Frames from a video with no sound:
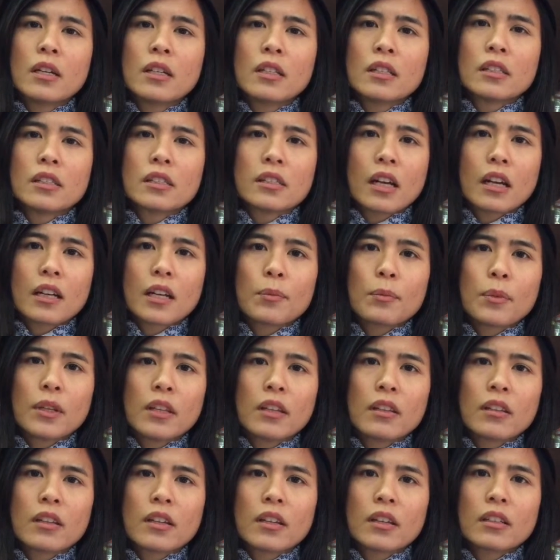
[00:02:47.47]
stuck him
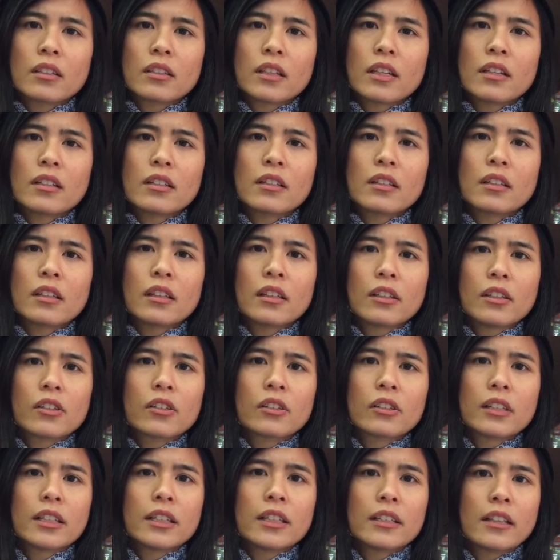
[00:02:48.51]
in there, and
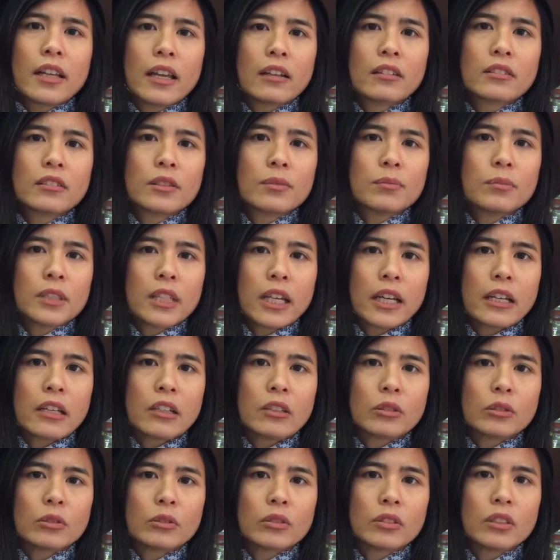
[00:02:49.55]
literally nailed him
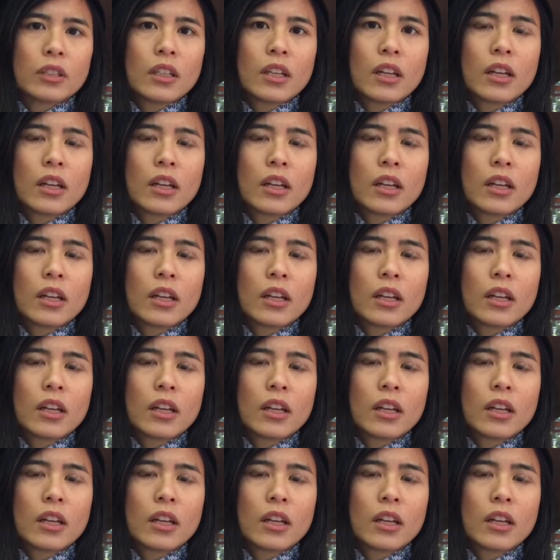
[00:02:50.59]
down.